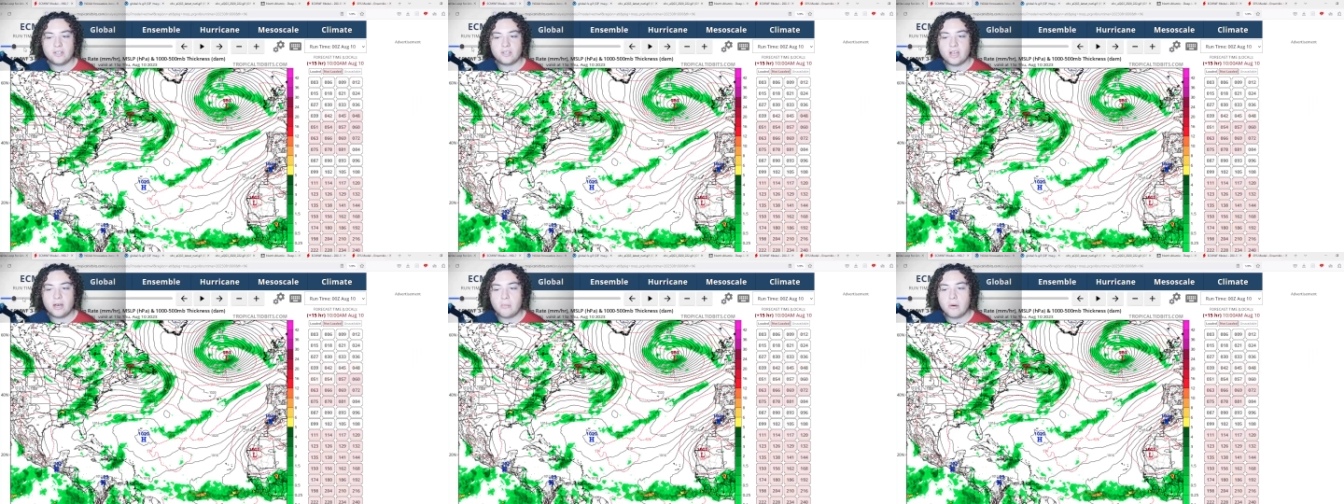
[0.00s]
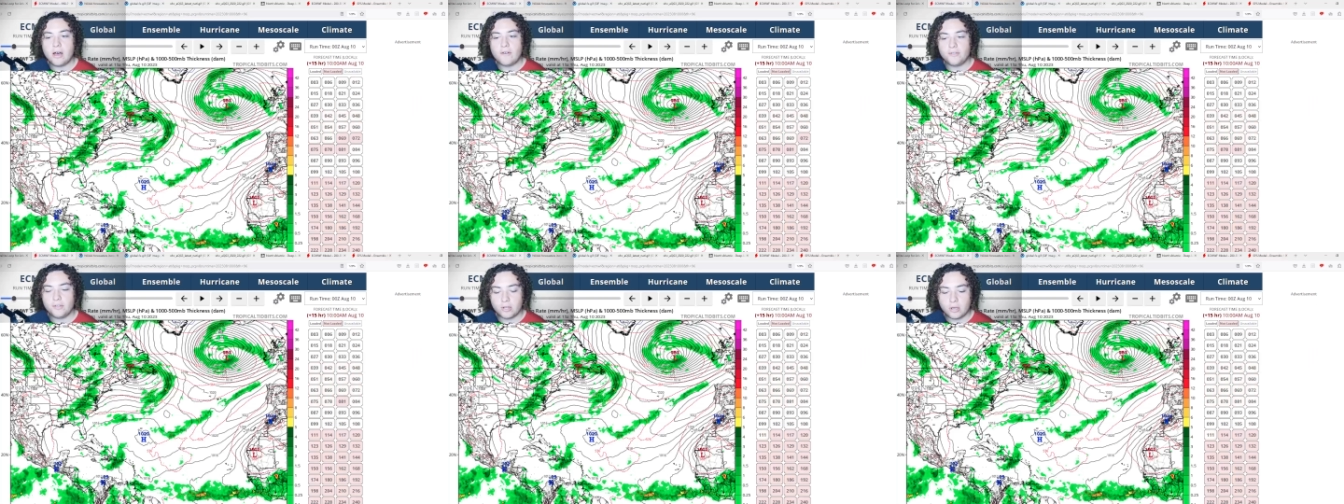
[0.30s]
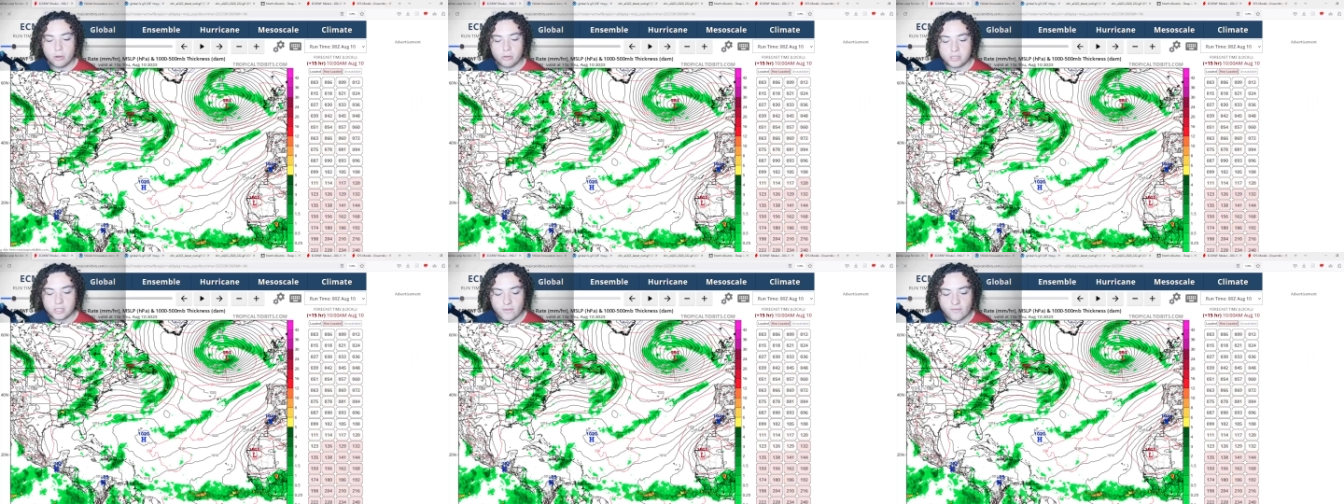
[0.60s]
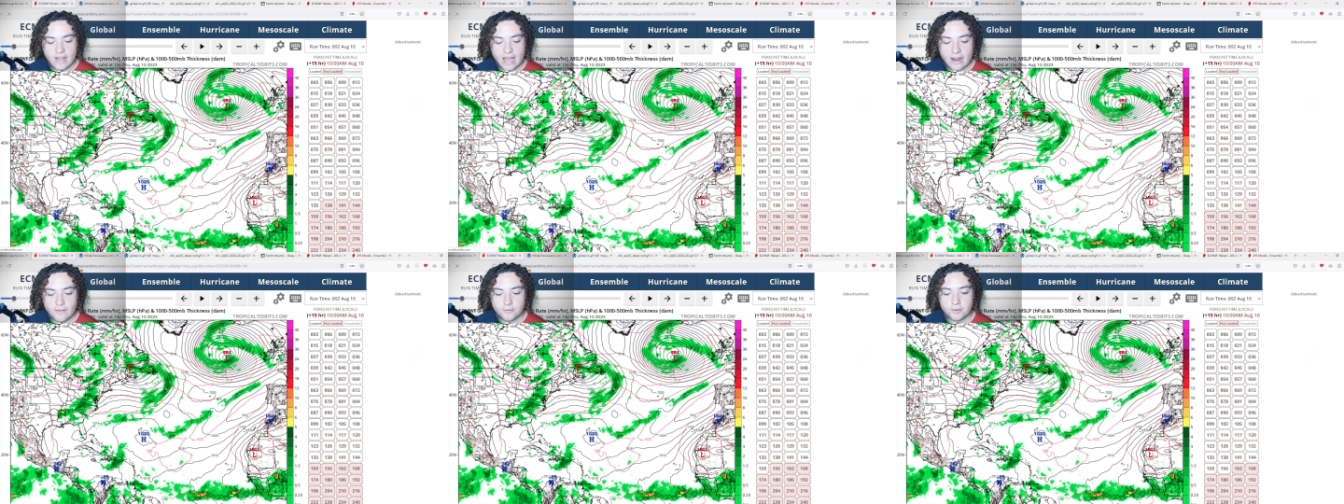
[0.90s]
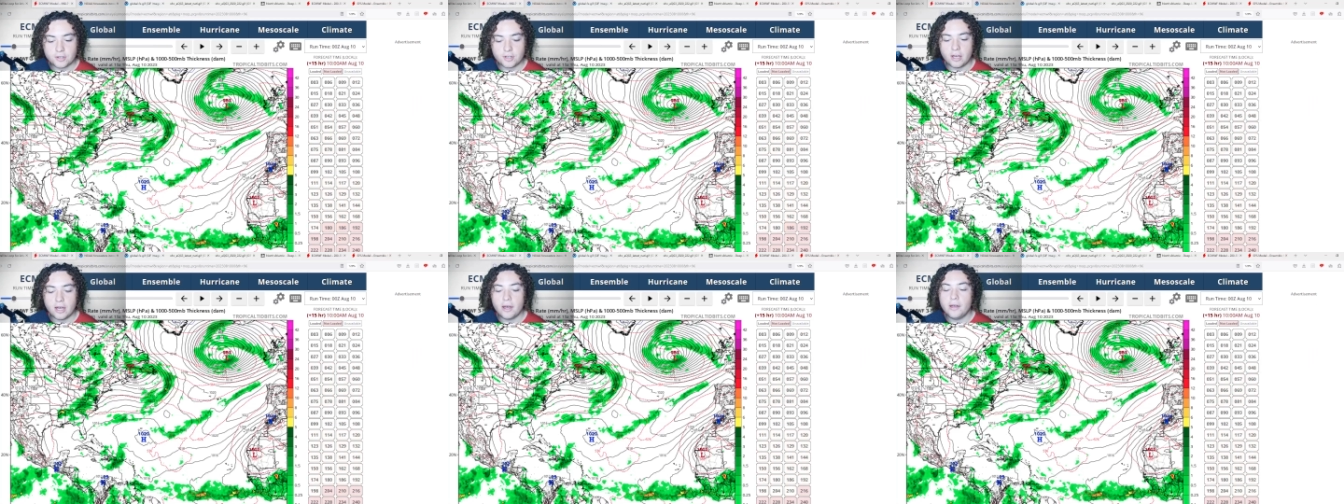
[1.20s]
to come off the coast of
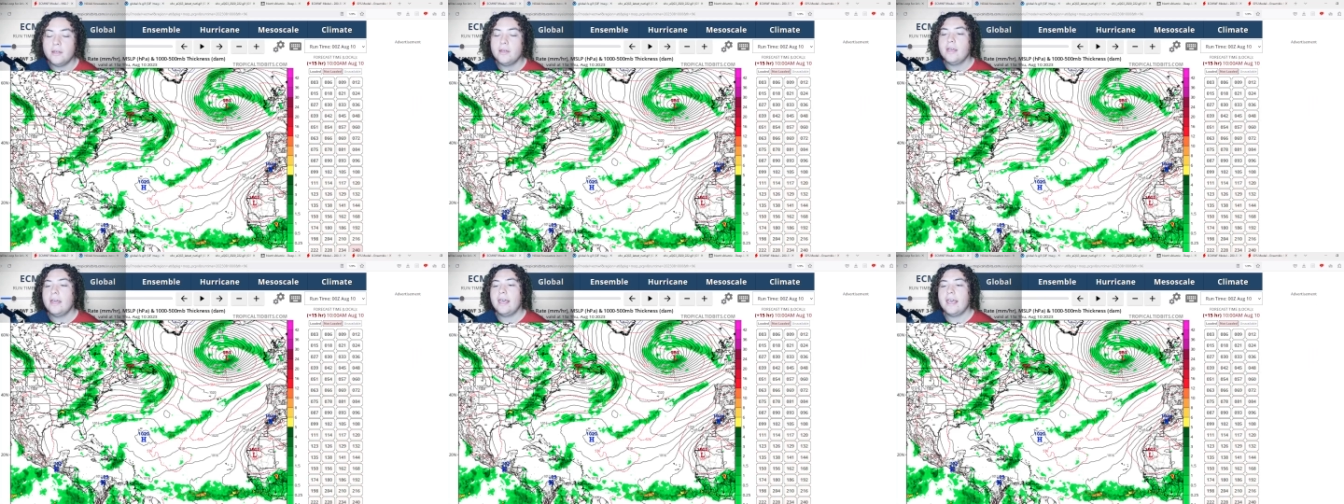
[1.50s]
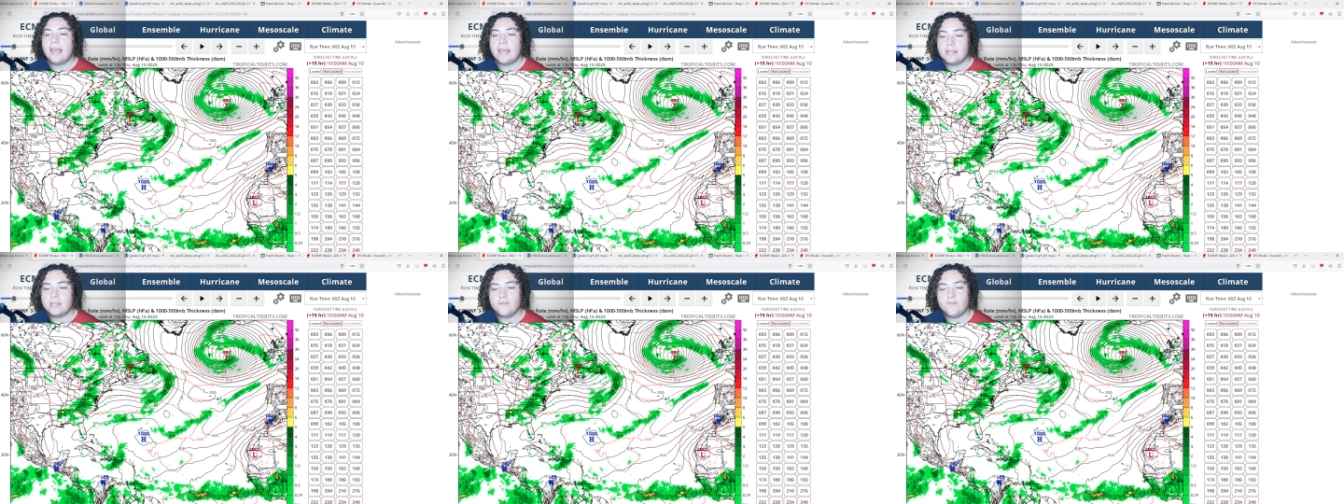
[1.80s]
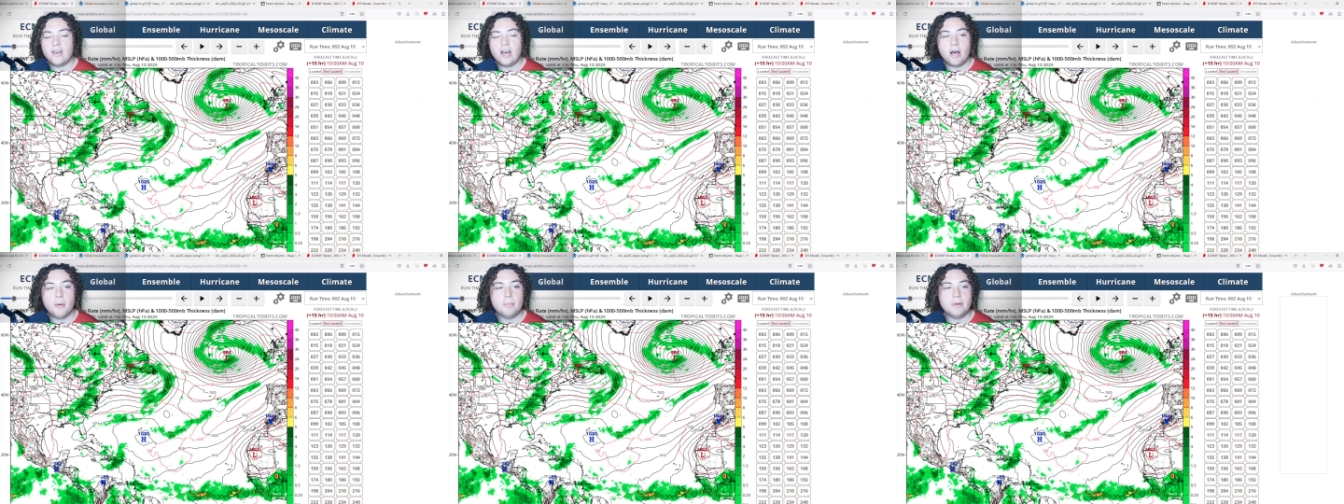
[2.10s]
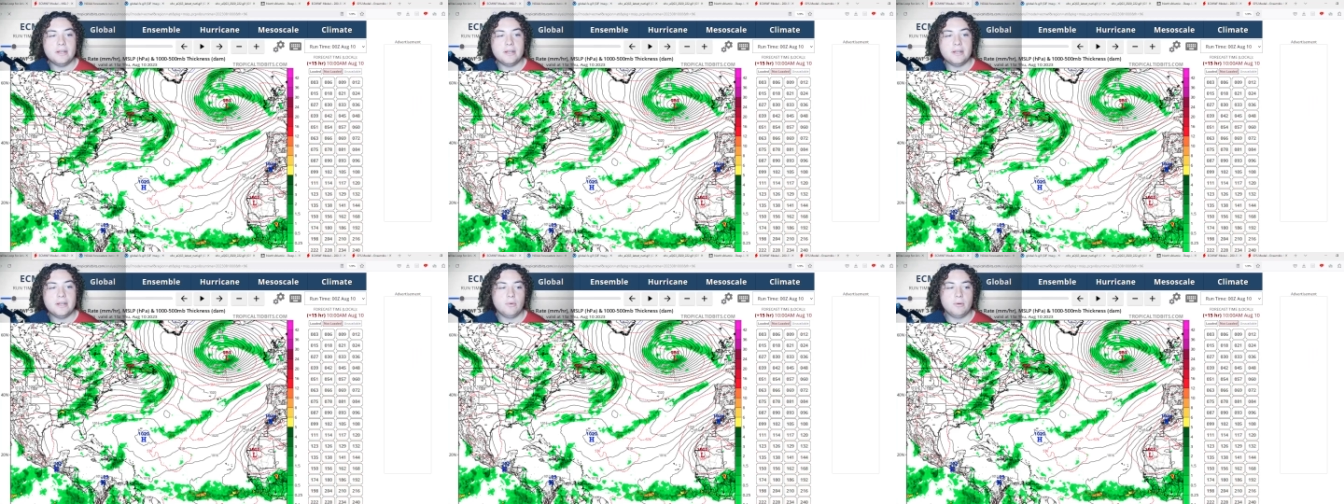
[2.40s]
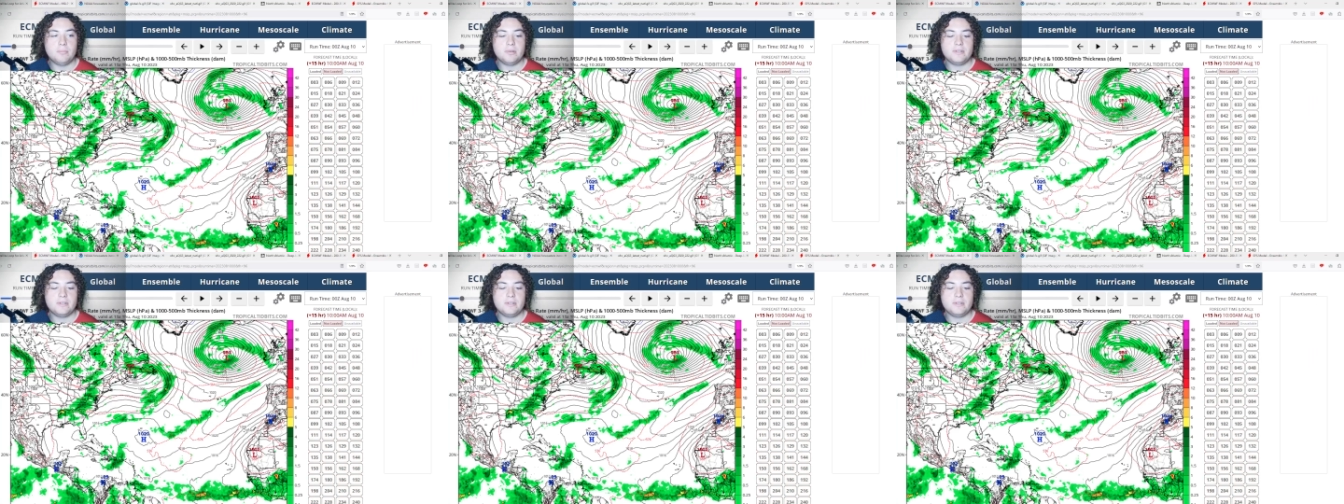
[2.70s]
Africa and develop into a